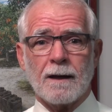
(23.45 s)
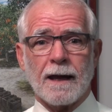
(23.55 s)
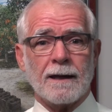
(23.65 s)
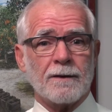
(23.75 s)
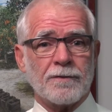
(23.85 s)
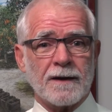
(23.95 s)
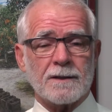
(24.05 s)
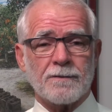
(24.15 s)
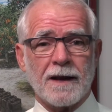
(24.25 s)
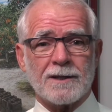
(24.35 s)
And
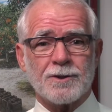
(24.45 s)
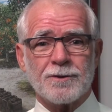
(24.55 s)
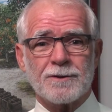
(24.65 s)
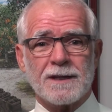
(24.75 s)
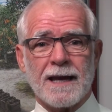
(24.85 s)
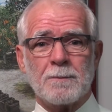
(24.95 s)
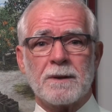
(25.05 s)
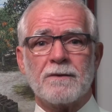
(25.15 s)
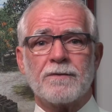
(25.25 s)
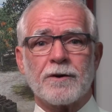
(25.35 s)
effective lectures can
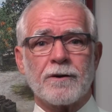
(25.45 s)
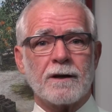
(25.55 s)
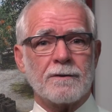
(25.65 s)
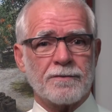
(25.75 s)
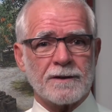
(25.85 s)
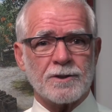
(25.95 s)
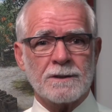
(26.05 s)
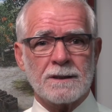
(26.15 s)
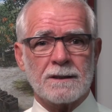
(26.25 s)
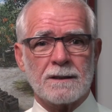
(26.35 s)
be very
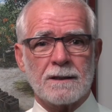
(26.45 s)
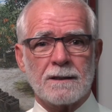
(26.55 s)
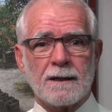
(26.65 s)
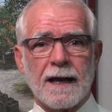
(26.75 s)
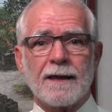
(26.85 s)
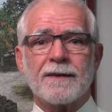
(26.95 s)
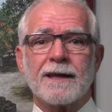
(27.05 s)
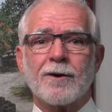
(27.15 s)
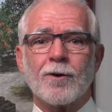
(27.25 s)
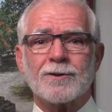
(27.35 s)
efficient, and they
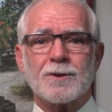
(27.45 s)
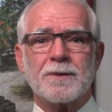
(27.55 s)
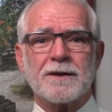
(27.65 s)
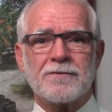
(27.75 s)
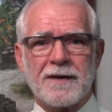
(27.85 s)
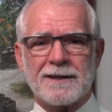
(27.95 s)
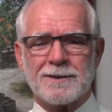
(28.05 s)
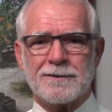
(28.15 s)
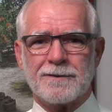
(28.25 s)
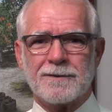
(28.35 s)
can also be
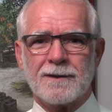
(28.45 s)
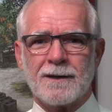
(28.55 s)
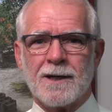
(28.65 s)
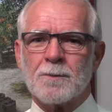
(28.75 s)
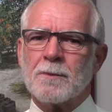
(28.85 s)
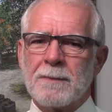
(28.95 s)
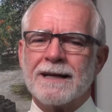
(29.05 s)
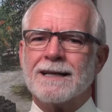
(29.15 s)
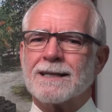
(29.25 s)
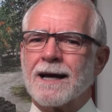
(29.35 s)
effective. But
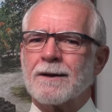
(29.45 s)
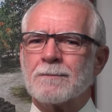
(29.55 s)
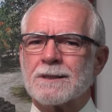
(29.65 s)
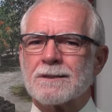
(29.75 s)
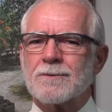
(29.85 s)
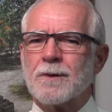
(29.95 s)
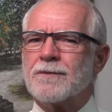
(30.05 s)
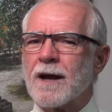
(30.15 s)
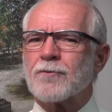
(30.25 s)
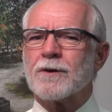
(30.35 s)
many times,
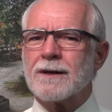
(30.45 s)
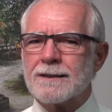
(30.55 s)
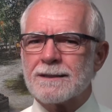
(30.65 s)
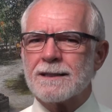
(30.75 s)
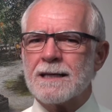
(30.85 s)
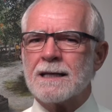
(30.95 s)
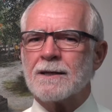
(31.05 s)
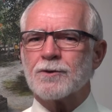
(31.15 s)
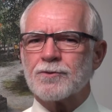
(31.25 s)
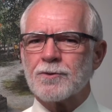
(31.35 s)
we've not really
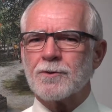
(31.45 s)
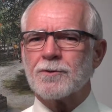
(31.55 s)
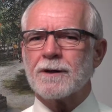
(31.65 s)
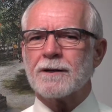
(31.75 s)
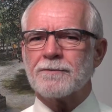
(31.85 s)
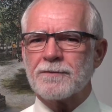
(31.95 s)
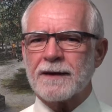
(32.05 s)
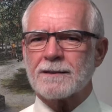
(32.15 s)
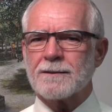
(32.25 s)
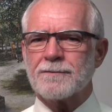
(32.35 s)
seen true
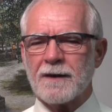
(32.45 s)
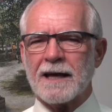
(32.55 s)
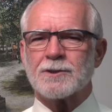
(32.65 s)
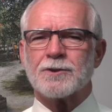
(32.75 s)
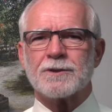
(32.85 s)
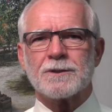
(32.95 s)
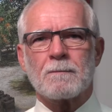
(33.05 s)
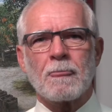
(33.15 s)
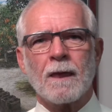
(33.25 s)
effective lectures.